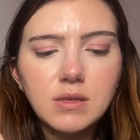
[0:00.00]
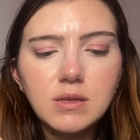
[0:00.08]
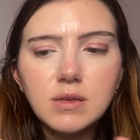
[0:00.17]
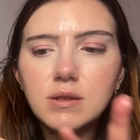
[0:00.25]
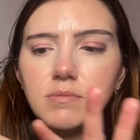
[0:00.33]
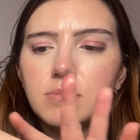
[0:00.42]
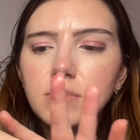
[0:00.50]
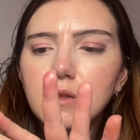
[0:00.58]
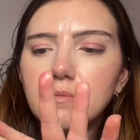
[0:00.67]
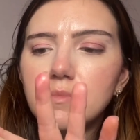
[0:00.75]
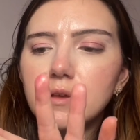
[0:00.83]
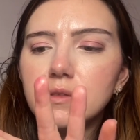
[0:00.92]
And
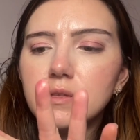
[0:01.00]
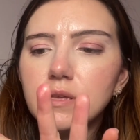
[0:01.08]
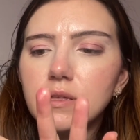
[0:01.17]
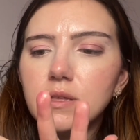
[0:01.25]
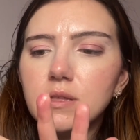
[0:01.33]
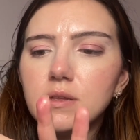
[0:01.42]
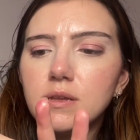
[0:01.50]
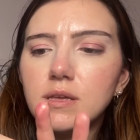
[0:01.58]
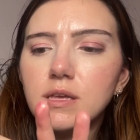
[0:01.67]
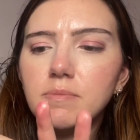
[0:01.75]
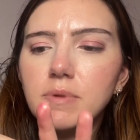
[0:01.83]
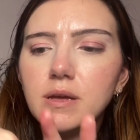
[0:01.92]
I'm not seeing like a lot of
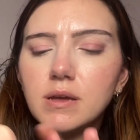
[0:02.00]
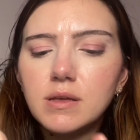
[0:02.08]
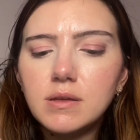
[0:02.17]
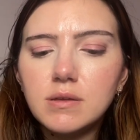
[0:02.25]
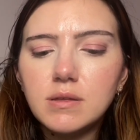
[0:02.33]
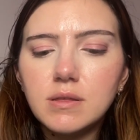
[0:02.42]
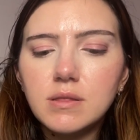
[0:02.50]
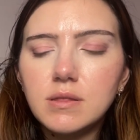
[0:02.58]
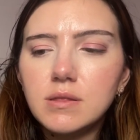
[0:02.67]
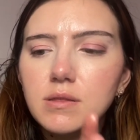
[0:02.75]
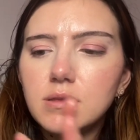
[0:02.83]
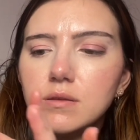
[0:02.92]
kickback
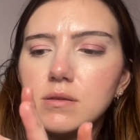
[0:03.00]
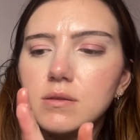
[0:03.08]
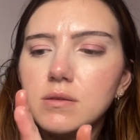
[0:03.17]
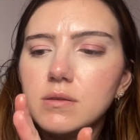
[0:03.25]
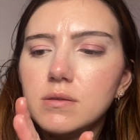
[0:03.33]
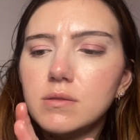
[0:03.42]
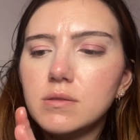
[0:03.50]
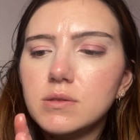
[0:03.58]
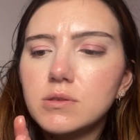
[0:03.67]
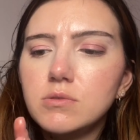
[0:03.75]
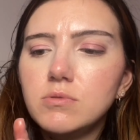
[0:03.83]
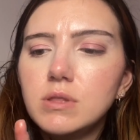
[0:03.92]

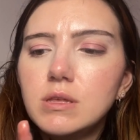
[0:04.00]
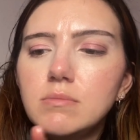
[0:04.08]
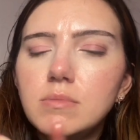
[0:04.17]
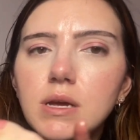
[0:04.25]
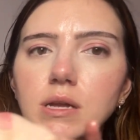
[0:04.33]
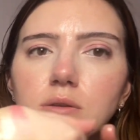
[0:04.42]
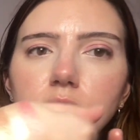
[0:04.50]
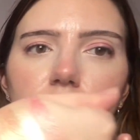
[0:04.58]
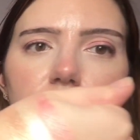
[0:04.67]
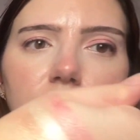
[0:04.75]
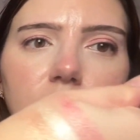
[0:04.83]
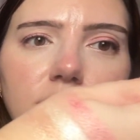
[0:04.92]
to them. I don't know
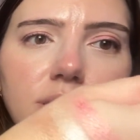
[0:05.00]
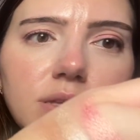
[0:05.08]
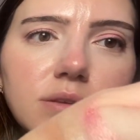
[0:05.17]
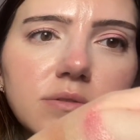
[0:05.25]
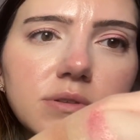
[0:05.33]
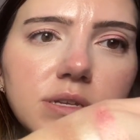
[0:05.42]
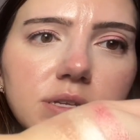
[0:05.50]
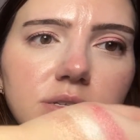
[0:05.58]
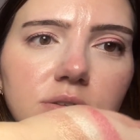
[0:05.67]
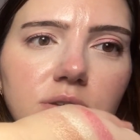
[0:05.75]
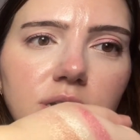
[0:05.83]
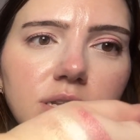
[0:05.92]
how many to use because
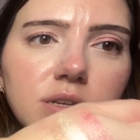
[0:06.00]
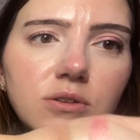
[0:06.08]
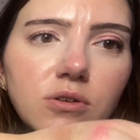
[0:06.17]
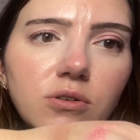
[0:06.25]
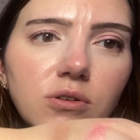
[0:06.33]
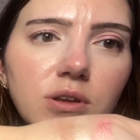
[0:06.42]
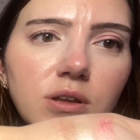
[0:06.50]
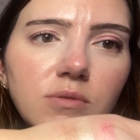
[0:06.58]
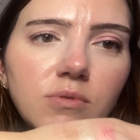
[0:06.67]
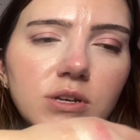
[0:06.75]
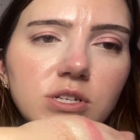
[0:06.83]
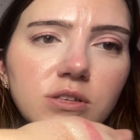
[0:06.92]
they're kind of dark.
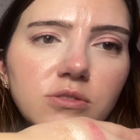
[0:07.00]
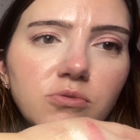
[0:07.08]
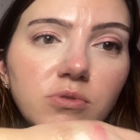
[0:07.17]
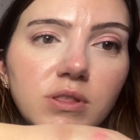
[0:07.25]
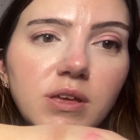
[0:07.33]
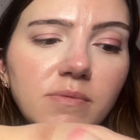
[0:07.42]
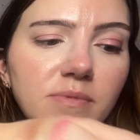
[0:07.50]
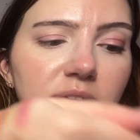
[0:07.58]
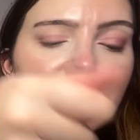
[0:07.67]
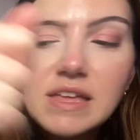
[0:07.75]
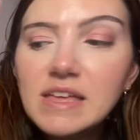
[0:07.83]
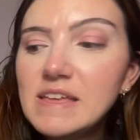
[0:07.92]
Well, actually 3 of them.
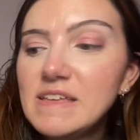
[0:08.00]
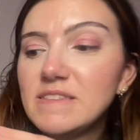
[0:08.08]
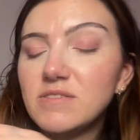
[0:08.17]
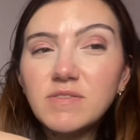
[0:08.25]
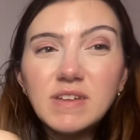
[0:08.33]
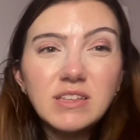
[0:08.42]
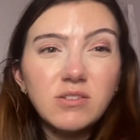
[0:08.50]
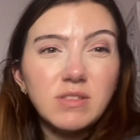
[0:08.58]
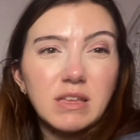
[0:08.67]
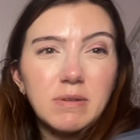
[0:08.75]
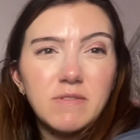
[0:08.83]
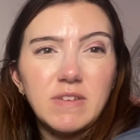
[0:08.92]
The only thing I don't
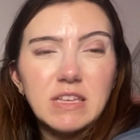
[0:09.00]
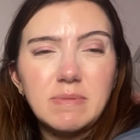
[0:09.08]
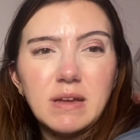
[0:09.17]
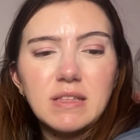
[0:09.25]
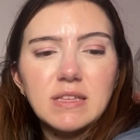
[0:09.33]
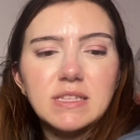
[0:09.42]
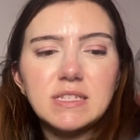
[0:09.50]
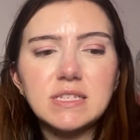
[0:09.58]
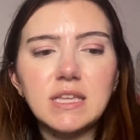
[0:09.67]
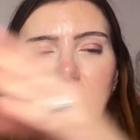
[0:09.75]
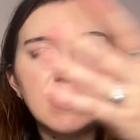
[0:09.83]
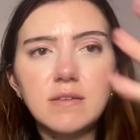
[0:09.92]
like about face palettes is
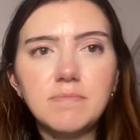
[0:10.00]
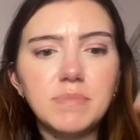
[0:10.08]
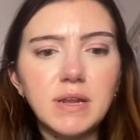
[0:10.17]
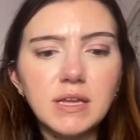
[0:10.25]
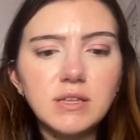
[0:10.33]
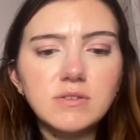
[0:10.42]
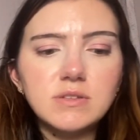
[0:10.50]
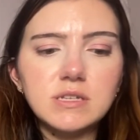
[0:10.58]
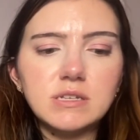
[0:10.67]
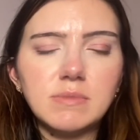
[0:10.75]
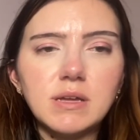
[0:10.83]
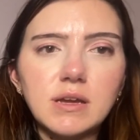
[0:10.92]
like, but I can use
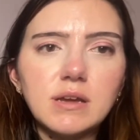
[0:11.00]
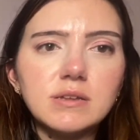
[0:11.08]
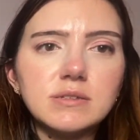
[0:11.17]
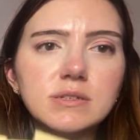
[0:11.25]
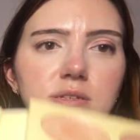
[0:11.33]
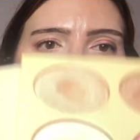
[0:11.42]
this on my eyes.